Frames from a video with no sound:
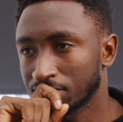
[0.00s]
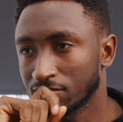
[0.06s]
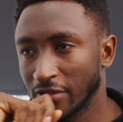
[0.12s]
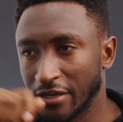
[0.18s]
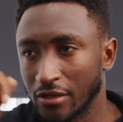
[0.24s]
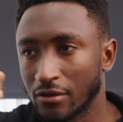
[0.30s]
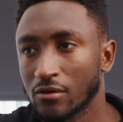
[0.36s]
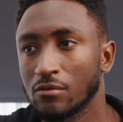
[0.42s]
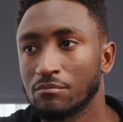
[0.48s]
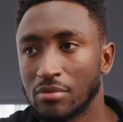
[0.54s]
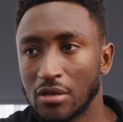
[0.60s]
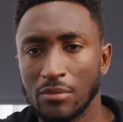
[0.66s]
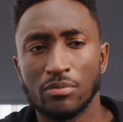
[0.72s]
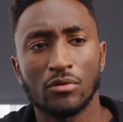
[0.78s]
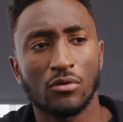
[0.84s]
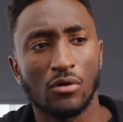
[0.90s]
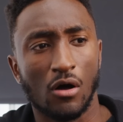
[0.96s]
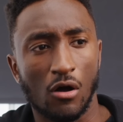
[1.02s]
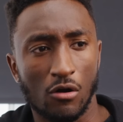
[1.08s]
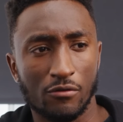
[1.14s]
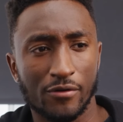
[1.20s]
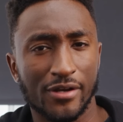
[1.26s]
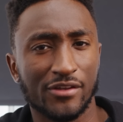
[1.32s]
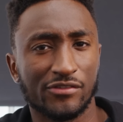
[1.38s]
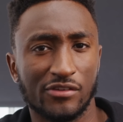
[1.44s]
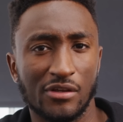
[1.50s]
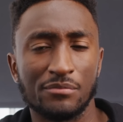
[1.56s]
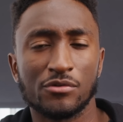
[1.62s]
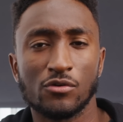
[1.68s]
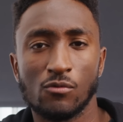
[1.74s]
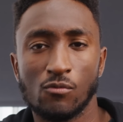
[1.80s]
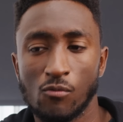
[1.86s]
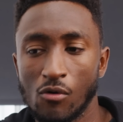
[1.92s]
Like, people already seem
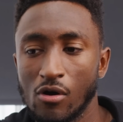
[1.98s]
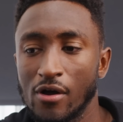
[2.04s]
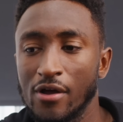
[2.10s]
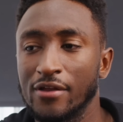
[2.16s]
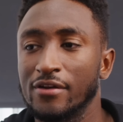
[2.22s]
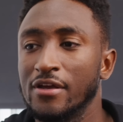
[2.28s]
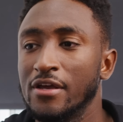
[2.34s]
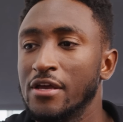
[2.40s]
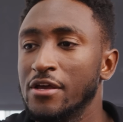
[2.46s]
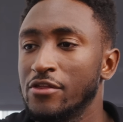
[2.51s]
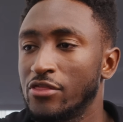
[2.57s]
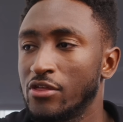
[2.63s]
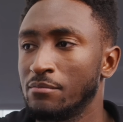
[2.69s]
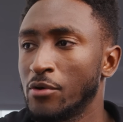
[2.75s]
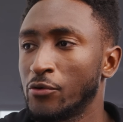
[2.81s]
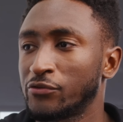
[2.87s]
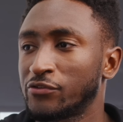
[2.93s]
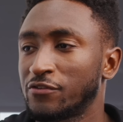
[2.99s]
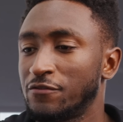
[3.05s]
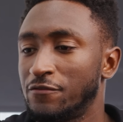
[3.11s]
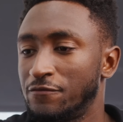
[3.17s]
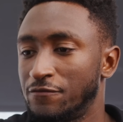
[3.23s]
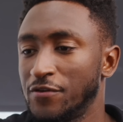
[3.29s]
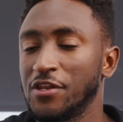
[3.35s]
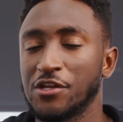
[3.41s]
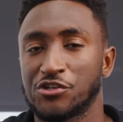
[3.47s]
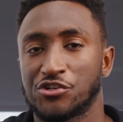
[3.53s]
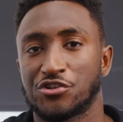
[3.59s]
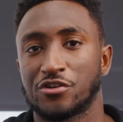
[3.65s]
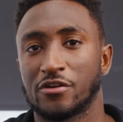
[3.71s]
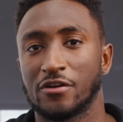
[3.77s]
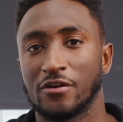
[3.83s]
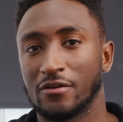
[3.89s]
to want the most
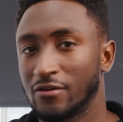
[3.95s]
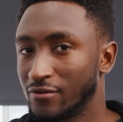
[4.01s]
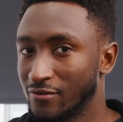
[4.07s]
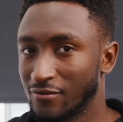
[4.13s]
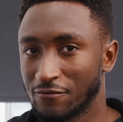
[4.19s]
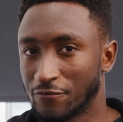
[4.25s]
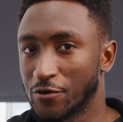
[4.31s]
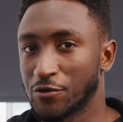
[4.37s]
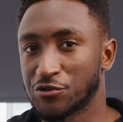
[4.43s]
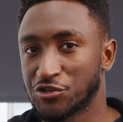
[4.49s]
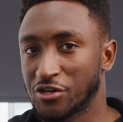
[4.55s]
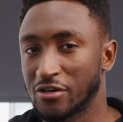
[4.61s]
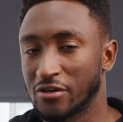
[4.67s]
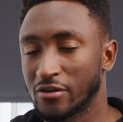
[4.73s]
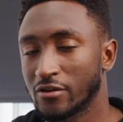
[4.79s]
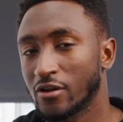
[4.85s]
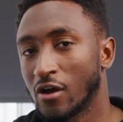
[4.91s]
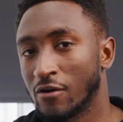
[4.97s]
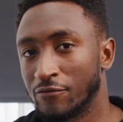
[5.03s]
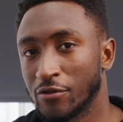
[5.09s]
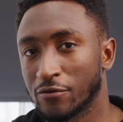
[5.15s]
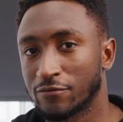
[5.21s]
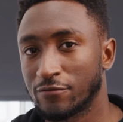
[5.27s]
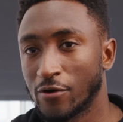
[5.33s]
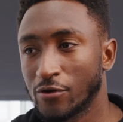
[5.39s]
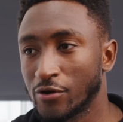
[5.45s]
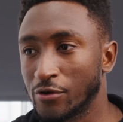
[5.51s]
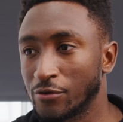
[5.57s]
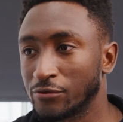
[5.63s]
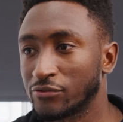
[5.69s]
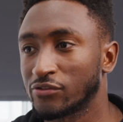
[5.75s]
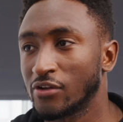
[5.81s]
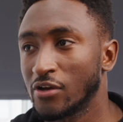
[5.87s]
finished version of their
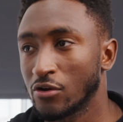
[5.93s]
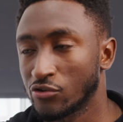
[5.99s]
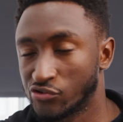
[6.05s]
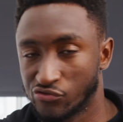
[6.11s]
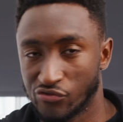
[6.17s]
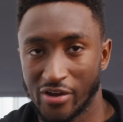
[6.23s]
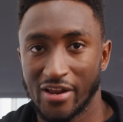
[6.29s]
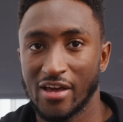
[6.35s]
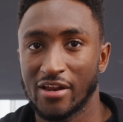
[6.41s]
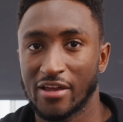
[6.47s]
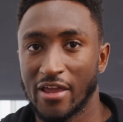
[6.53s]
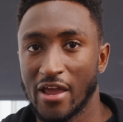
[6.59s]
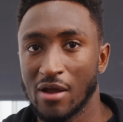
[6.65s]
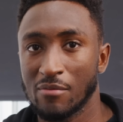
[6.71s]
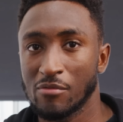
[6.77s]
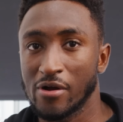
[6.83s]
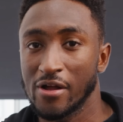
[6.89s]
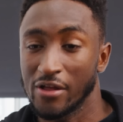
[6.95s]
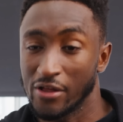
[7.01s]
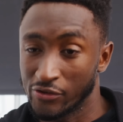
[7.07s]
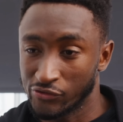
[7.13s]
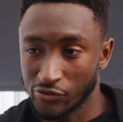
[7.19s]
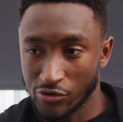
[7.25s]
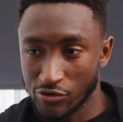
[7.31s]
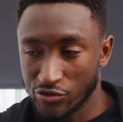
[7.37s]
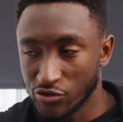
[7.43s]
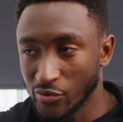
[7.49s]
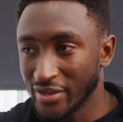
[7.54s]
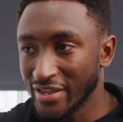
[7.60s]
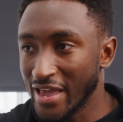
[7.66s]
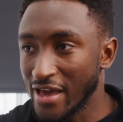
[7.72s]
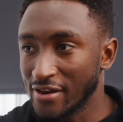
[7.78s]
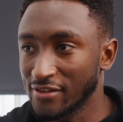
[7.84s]
photos straight out of camera. And so you're
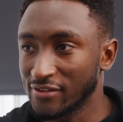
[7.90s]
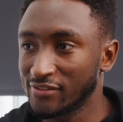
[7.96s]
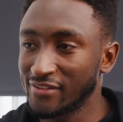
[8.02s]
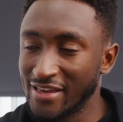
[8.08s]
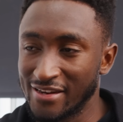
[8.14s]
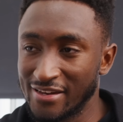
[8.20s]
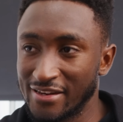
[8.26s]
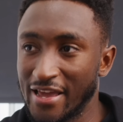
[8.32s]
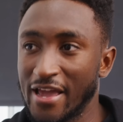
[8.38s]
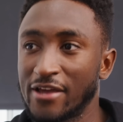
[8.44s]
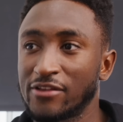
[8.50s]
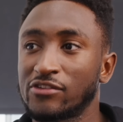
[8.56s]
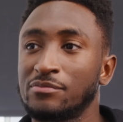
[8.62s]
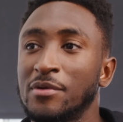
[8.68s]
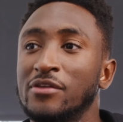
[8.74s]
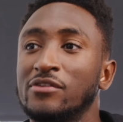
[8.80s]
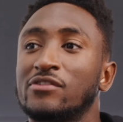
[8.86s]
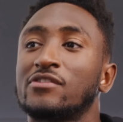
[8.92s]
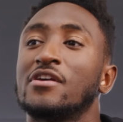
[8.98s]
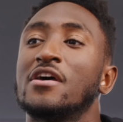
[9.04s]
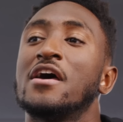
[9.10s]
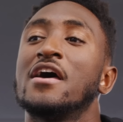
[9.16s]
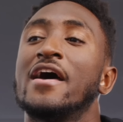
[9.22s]
doing edits and enhancements.